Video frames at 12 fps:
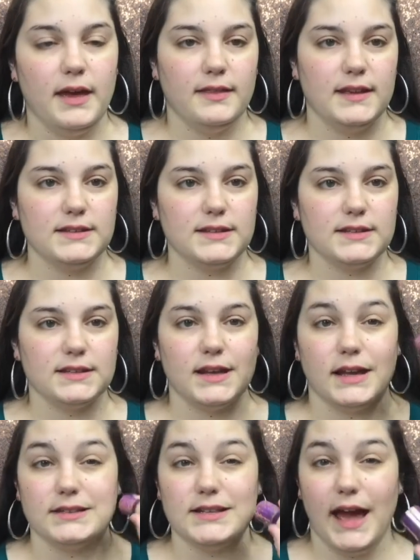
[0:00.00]
This is
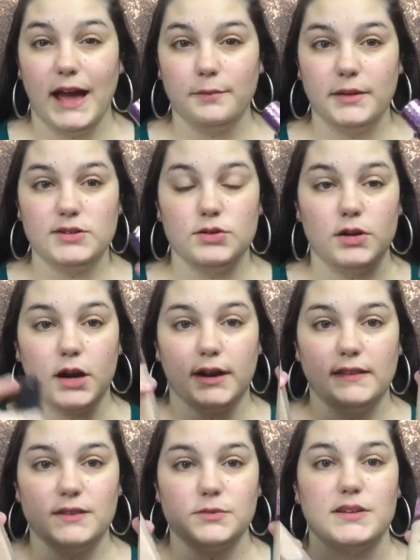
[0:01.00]
a tad bit too dark
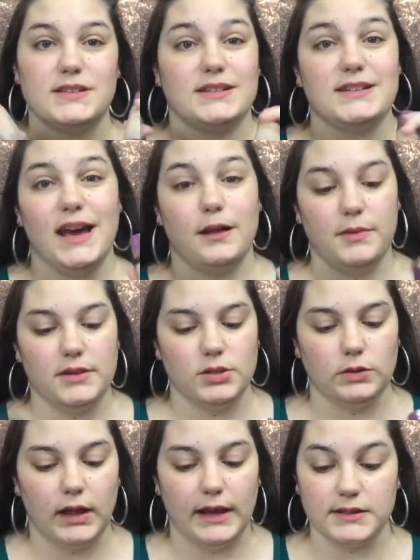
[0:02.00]
and this one is a tad bit too
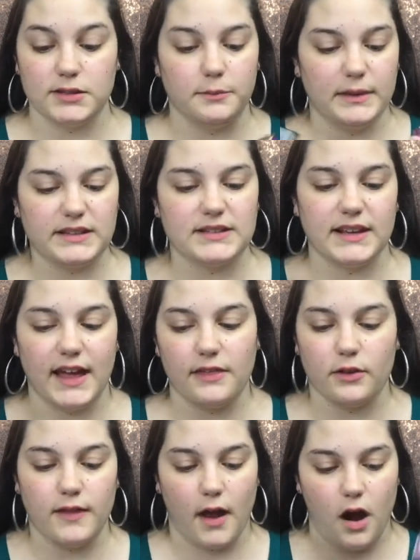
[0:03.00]
light. So mixed
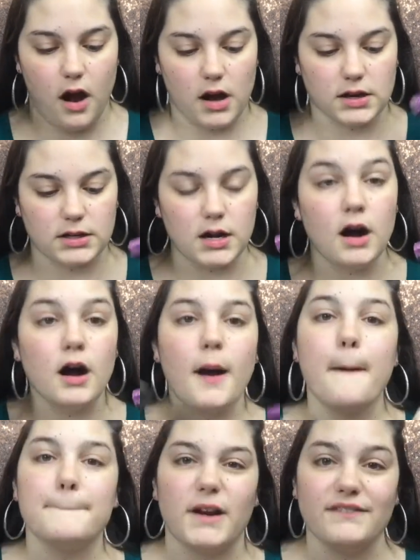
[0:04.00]
together, they are
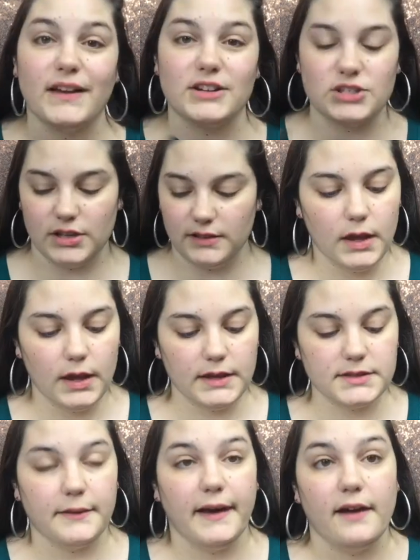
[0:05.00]
perfection.
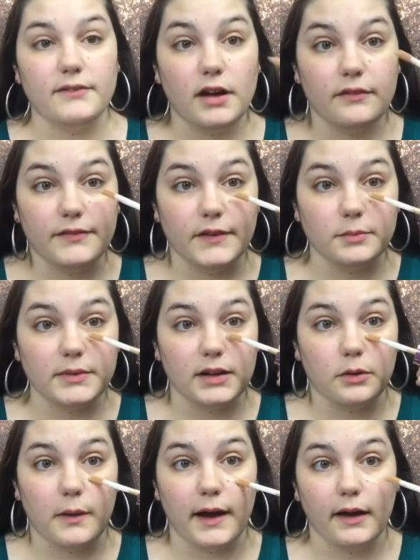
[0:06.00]
So I have not filmed
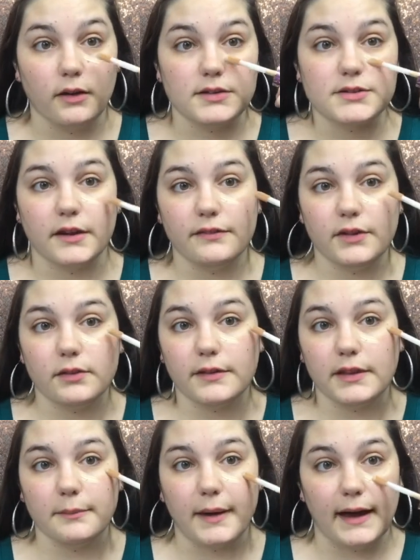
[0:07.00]
in a while, so I feel
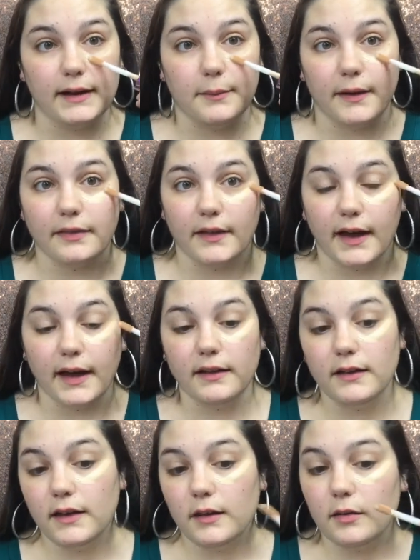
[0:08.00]
really bad about that.